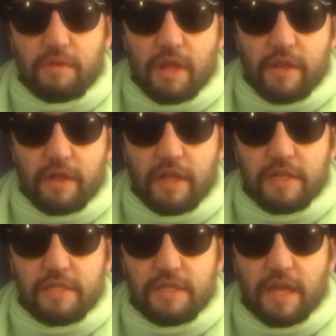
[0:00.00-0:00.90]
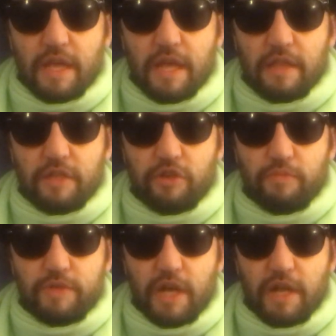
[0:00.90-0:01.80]
nonetheless, they get the
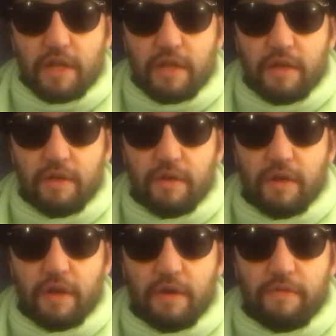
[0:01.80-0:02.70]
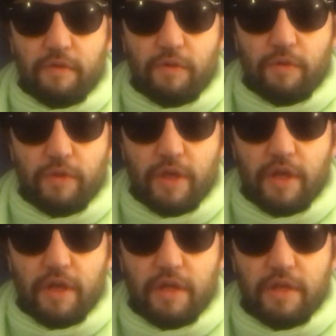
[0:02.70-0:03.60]
job done for all
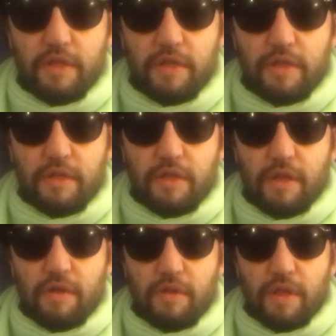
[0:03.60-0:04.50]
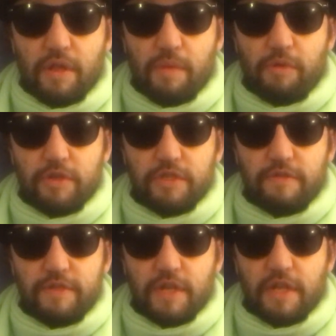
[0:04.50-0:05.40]
their
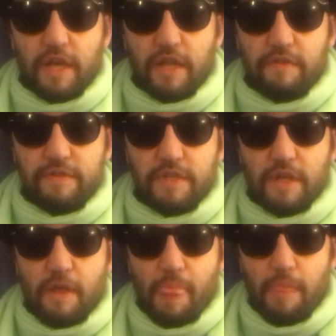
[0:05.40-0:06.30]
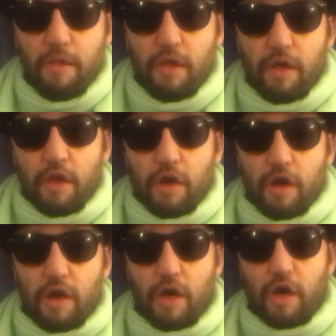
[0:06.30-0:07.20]
positives and negatives.
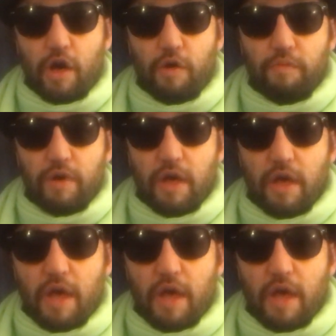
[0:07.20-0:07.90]
And